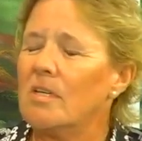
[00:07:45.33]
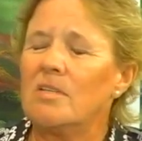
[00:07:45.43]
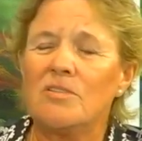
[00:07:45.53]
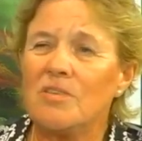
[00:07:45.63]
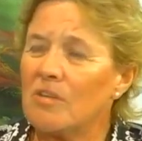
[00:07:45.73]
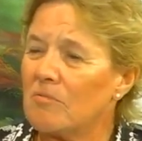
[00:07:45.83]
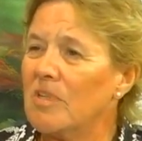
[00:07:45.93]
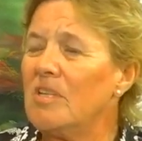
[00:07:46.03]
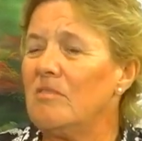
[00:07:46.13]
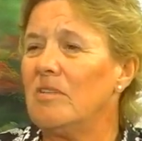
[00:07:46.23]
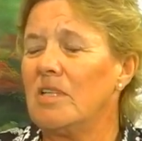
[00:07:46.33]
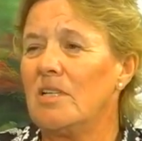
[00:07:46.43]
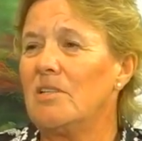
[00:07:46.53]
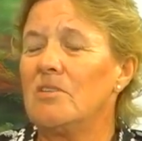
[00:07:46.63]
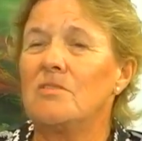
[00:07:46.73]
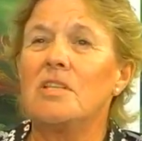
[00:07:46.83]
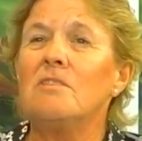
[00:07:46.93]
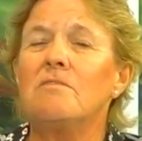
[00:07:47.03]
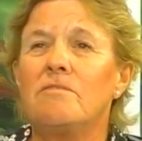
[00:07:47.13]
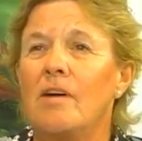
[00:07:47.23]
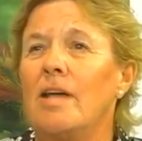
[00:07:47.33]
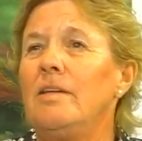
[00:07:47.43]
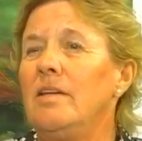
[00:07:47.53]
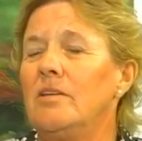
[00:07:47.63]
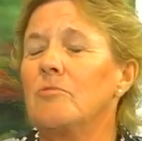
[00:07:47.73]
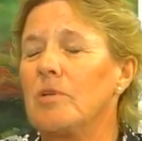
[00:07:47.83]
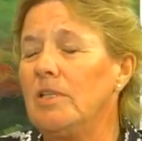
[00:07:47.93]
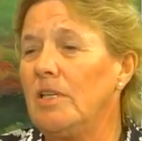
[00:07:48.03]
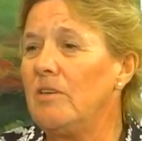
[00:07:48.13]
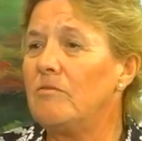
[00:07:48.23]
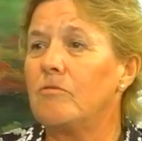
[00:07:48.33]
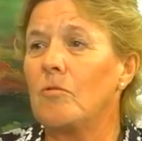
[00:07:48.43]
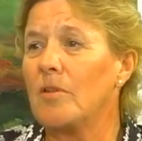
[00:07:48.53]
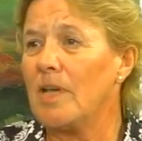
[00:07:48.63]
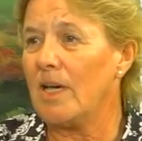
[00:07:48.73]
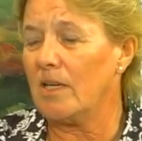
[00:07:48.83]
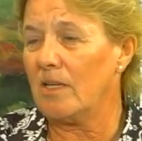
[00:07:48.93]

to get rid of and I just didn't find any relief for that.